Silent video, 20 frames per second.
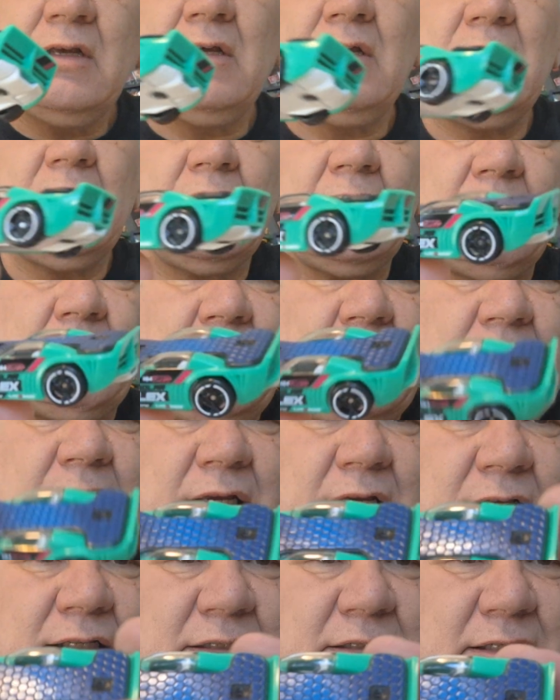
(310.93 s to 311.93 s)
and
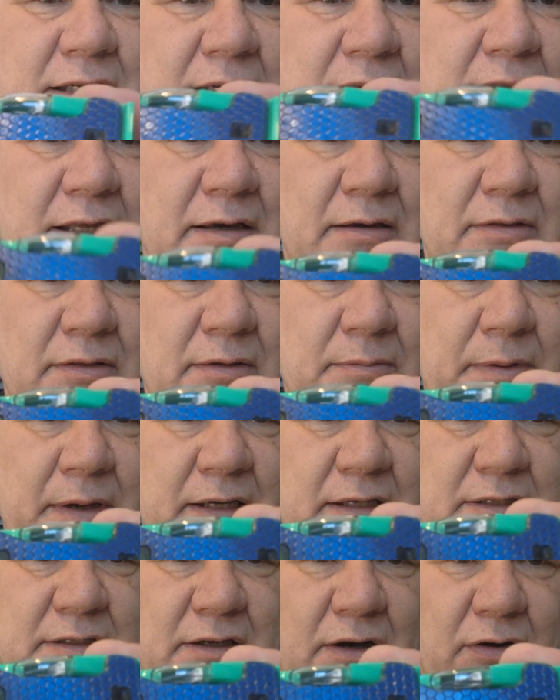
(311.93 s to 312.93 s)
you can see the
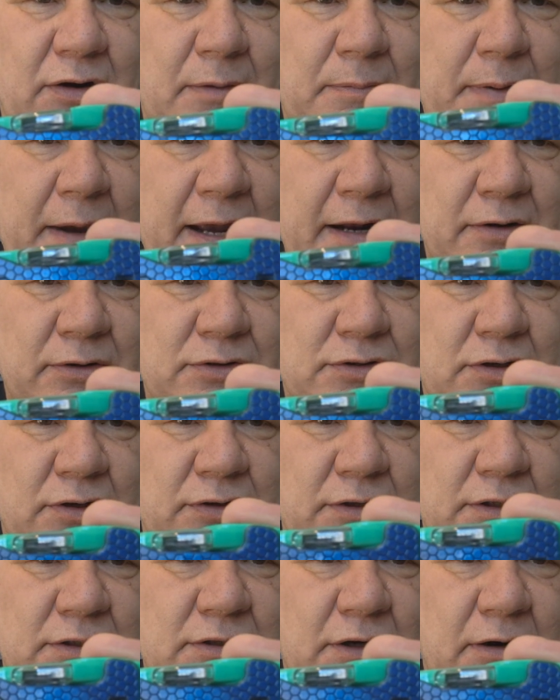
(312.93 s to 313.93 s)
big solar panels
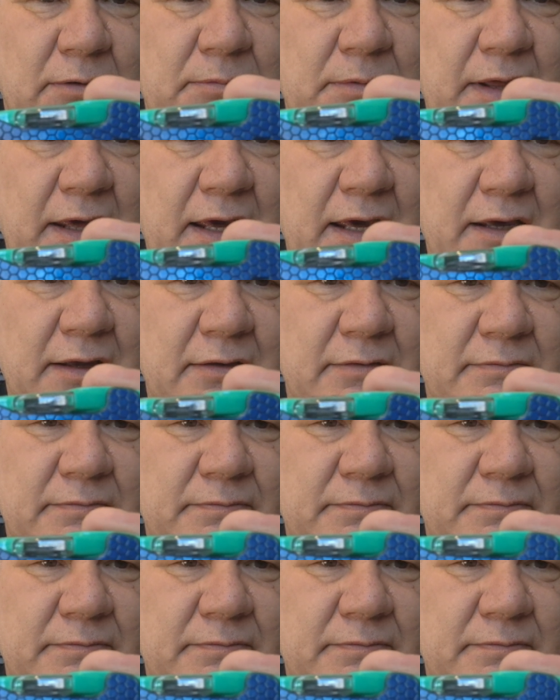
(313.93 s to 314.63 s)
on the top there.